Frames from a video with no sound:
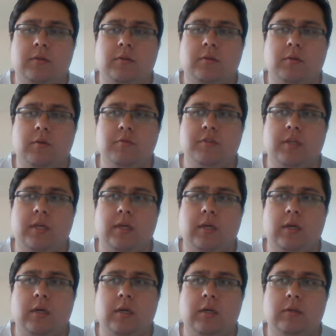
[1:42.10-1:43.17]

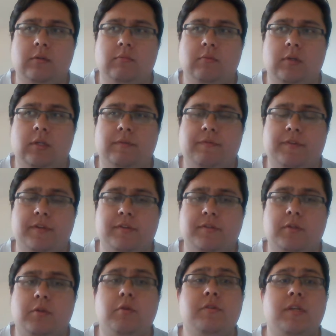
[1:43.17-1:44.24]
closing
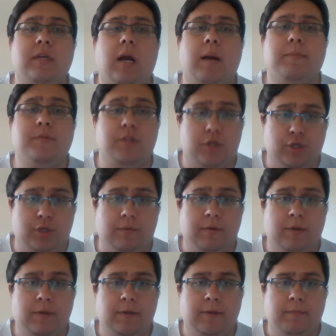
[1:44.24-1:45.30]
opposition,
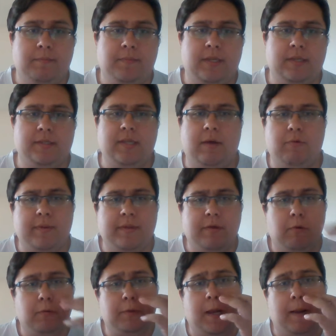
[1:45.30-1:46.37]
because that will be
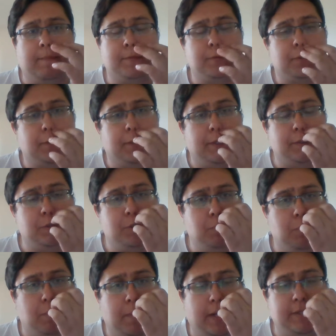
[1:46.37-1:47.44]
their only opportunity to
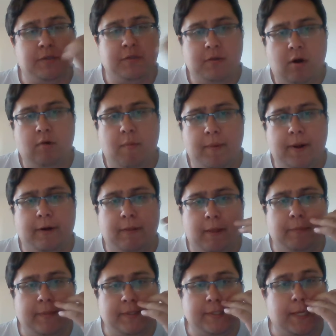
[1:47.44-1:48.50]
rebut. So there are rebuttal
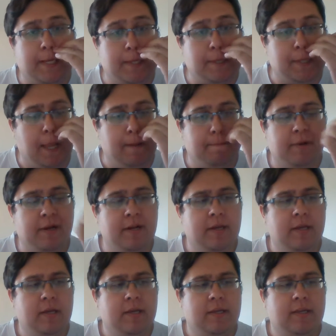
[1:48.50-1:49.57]
elements, I get that, but
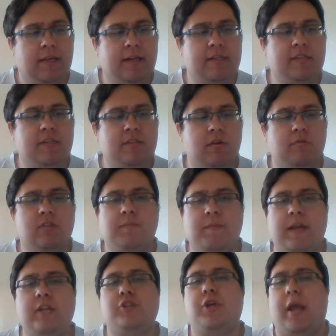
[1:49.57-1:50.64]
it is its own
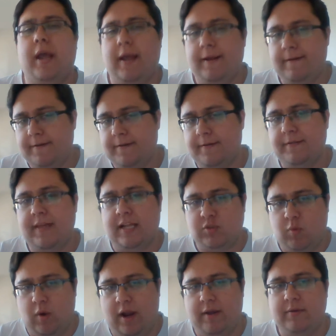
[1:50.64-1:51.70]
speech, and
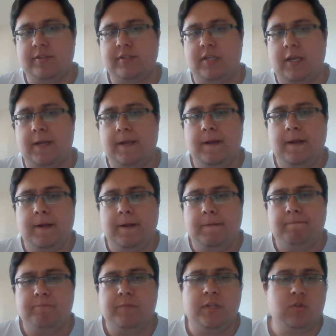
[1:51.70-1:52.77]
that's why I would say
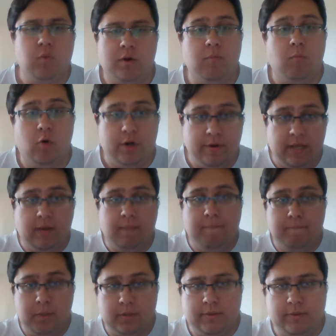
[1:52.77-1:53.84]
it's one of the more unique
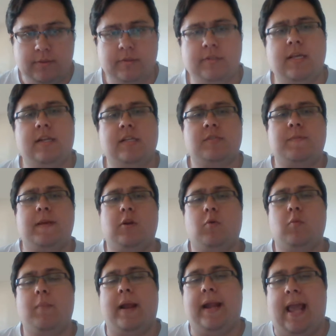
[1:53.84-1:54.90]
burdens that a
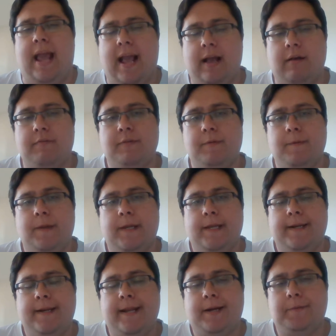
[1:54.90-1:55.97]
speaker might have.
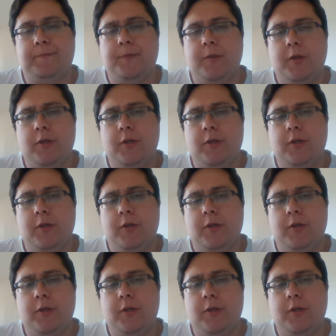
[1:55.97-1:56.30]
Now,